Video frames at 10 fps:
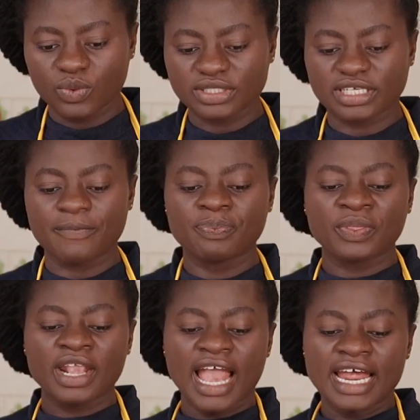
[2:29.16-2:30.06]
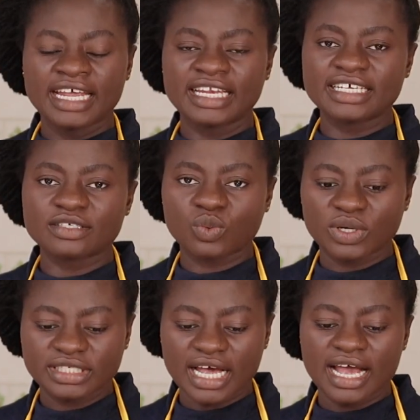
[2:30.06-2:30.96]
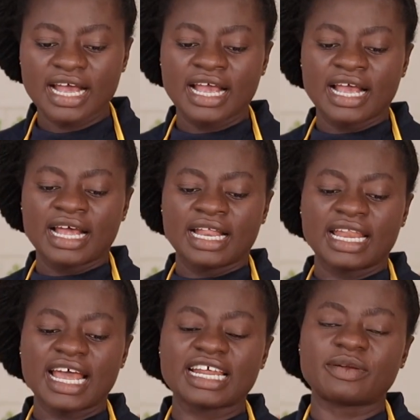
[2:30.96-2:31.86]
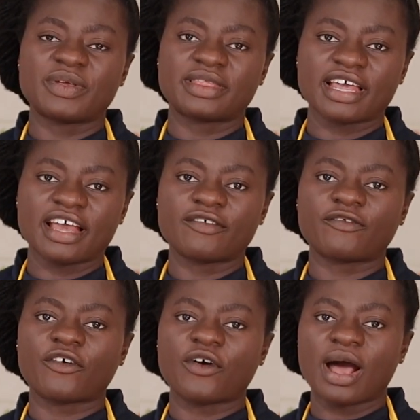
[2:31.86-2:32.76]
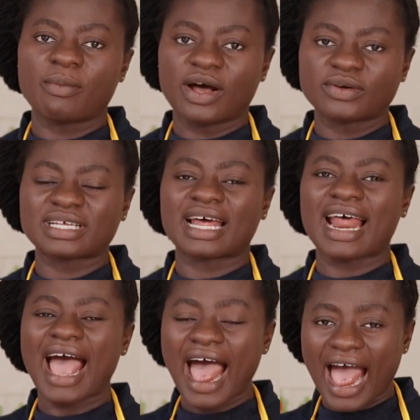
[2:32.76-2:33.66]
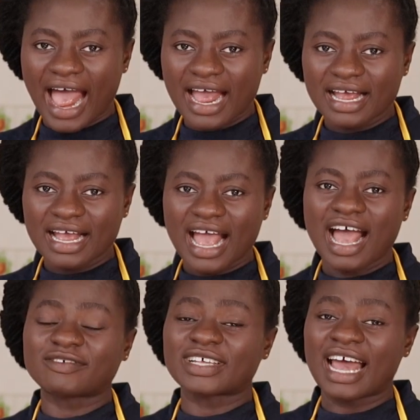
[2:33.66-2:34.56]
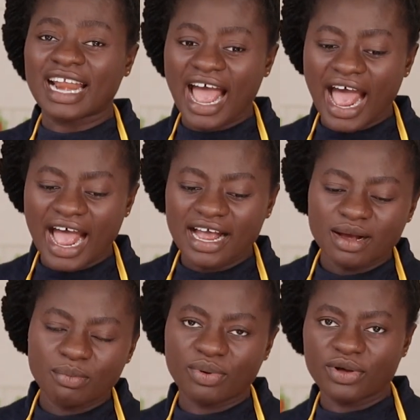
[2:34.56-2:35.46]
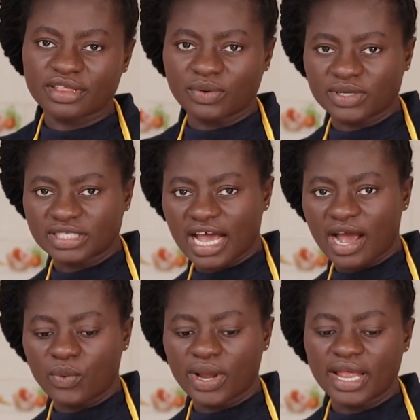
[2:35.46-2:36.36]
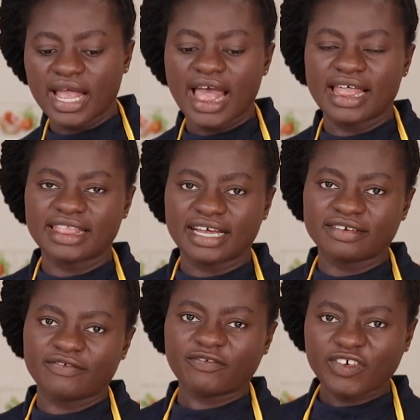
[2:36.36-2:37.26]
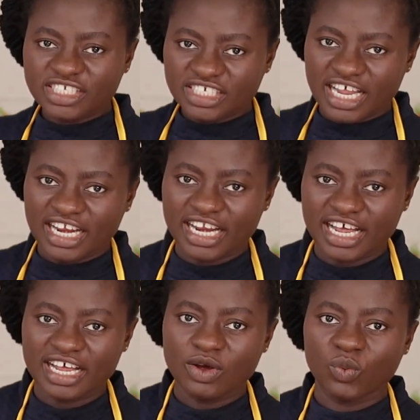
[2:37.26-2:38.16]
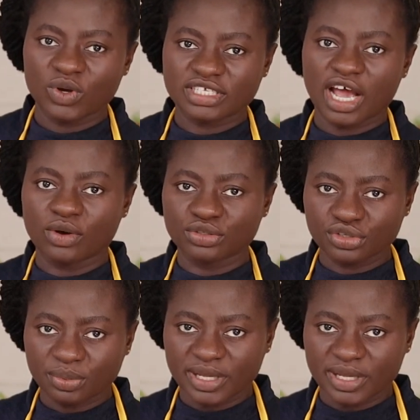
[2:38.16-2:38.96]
water. And in this water, let it be there for about an hour. After an hour, pour the water away and then fetch another water on top